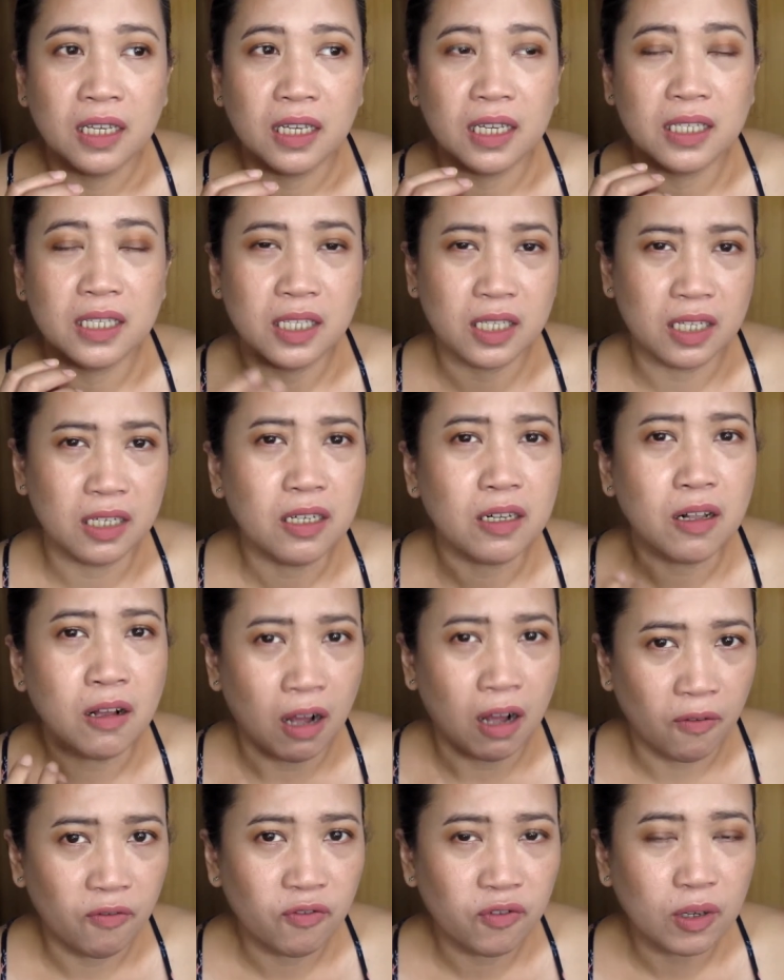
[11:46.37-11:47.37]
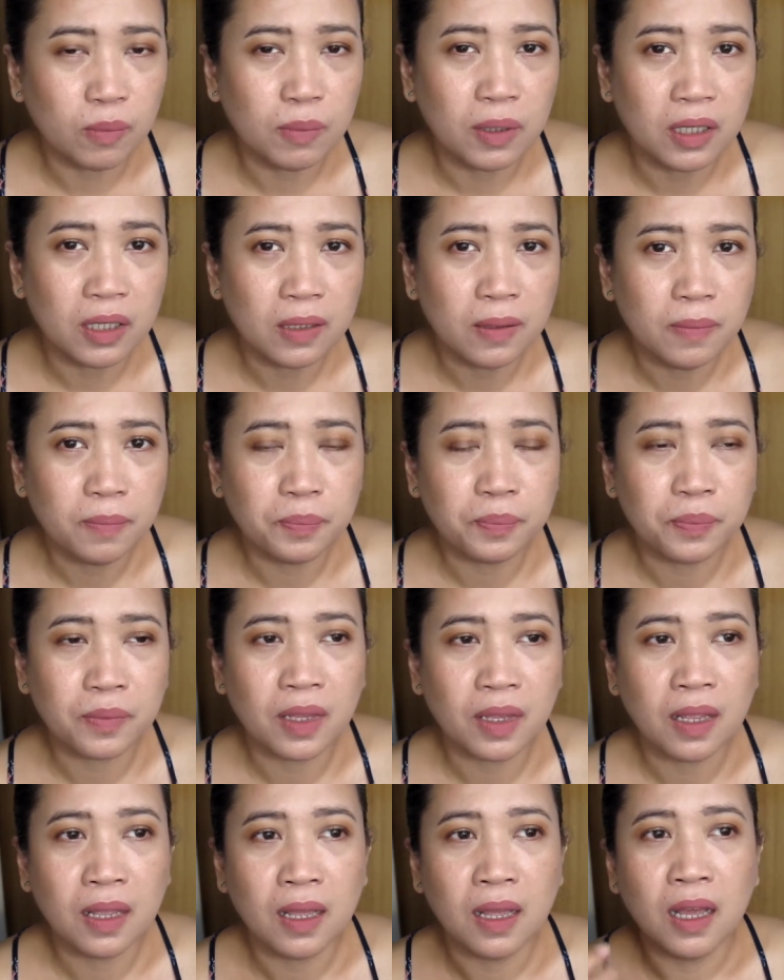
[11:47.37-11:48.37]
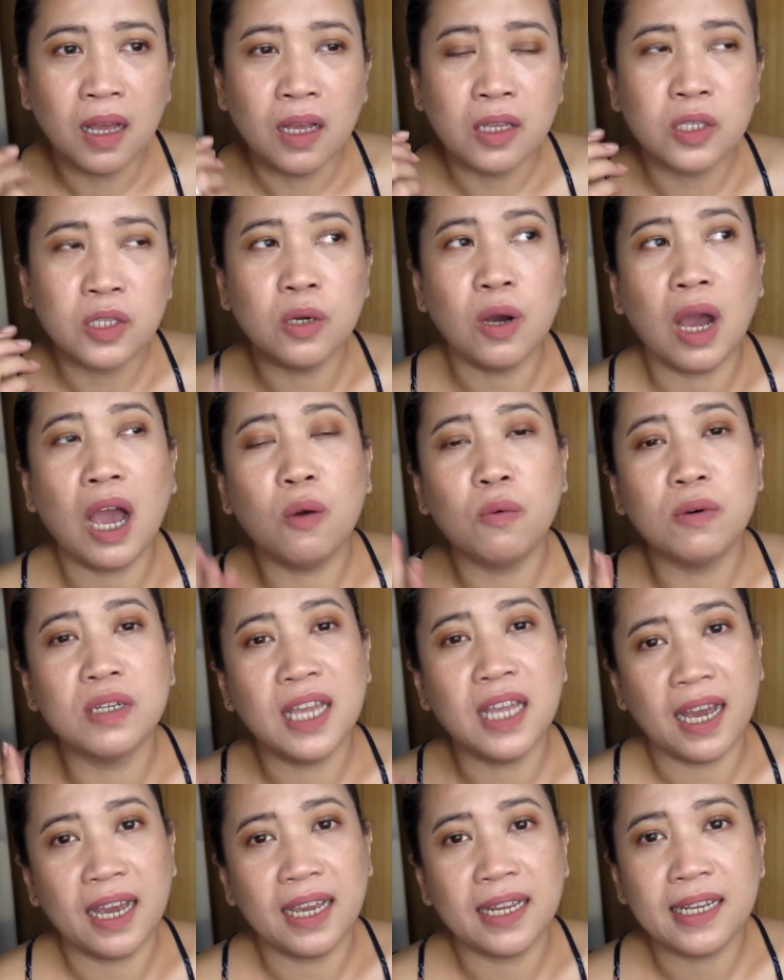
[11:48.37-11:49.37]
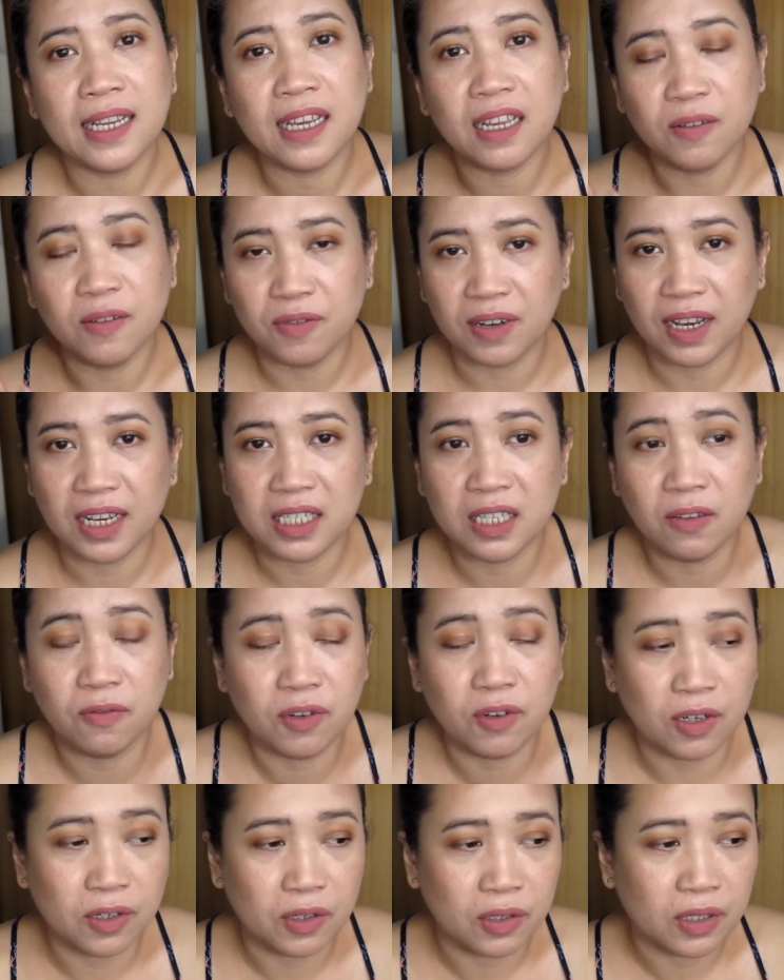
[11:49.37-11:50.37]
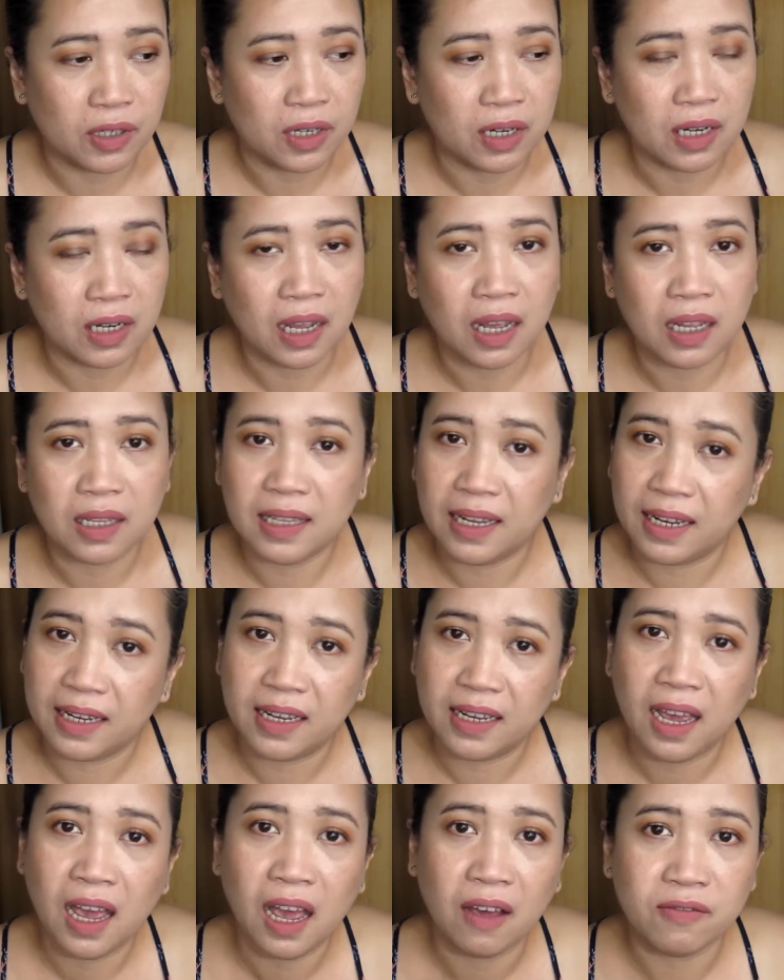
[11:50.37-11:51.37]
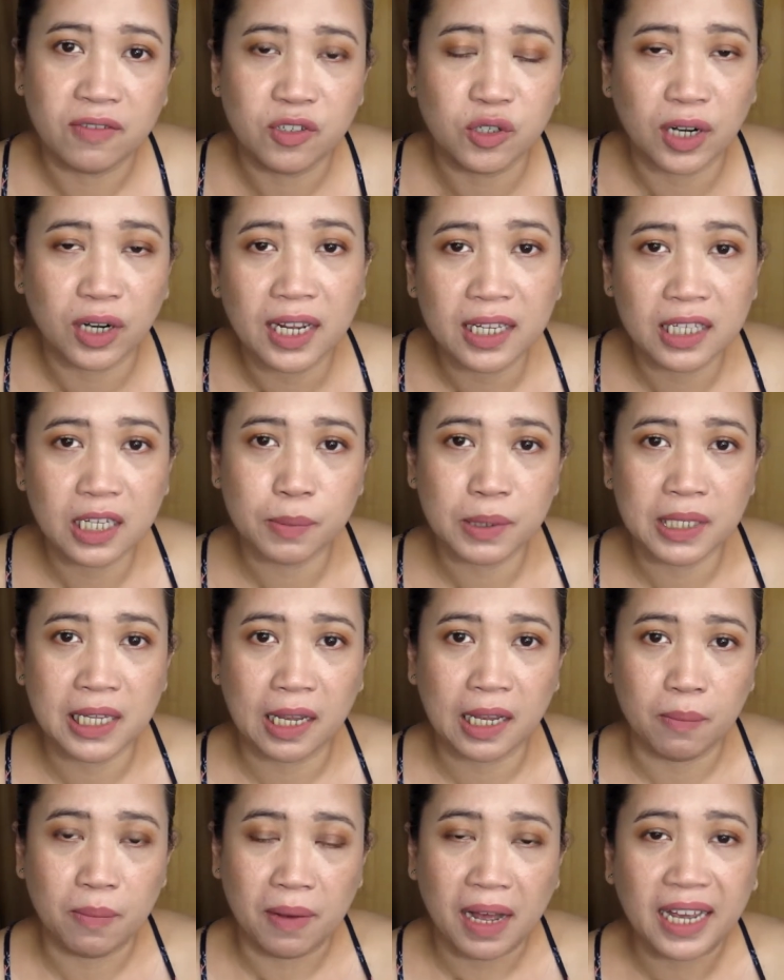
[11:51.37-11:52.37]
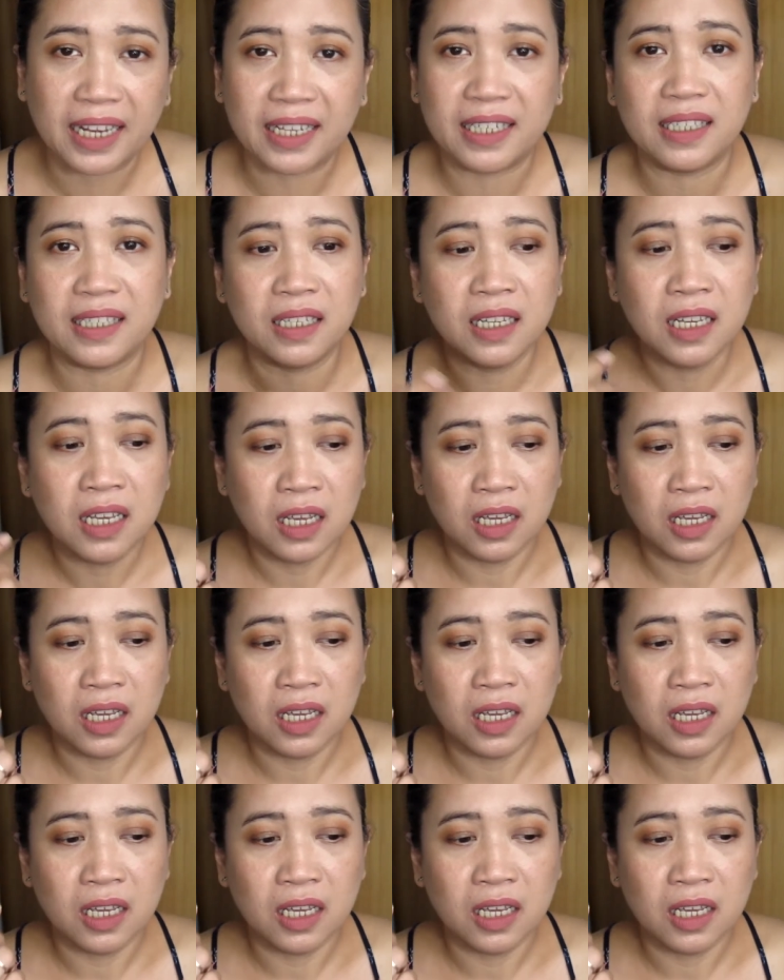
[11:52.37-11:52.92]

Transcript: it's still comfortable. So I would highly advise, if you're like have dry lips like mine,